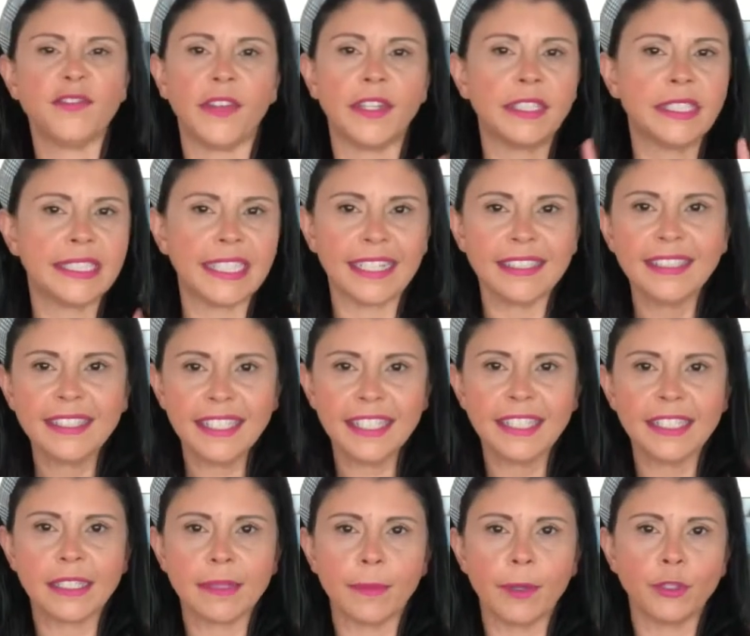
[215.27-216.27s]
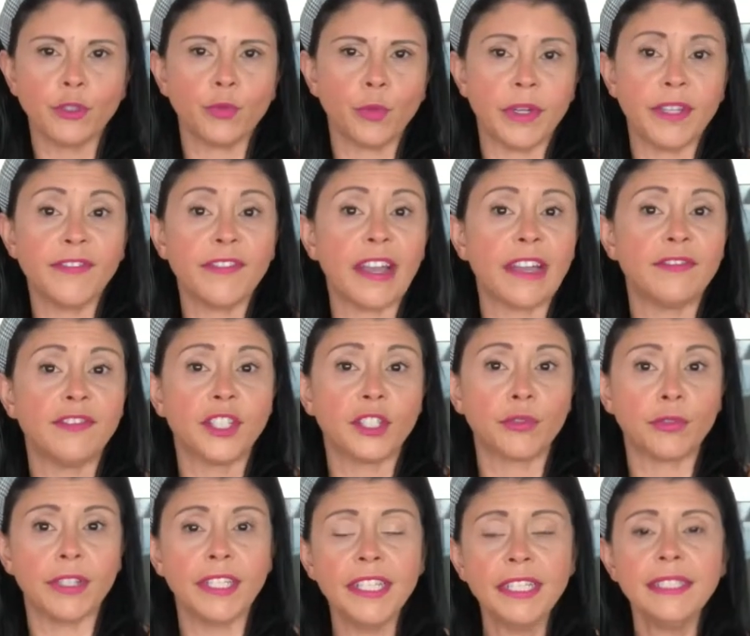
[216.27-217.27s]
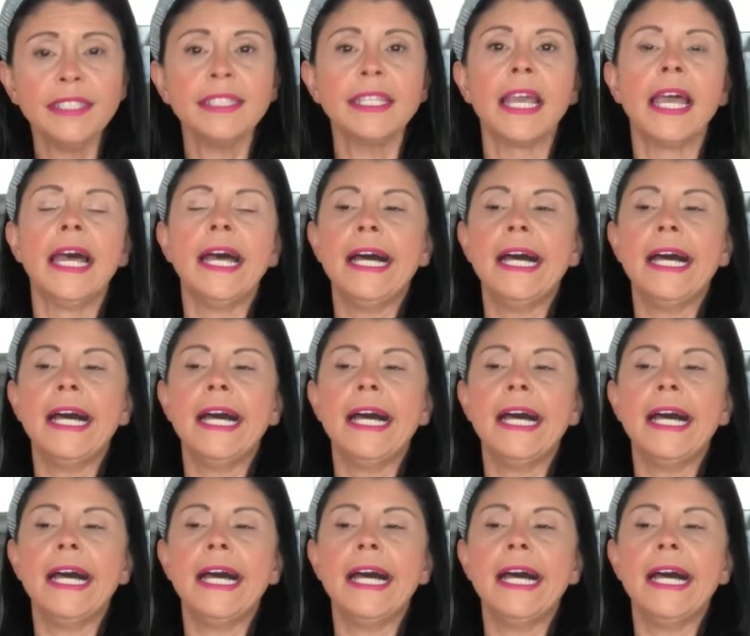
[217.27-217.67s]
fantastic. It's about 25 degrees.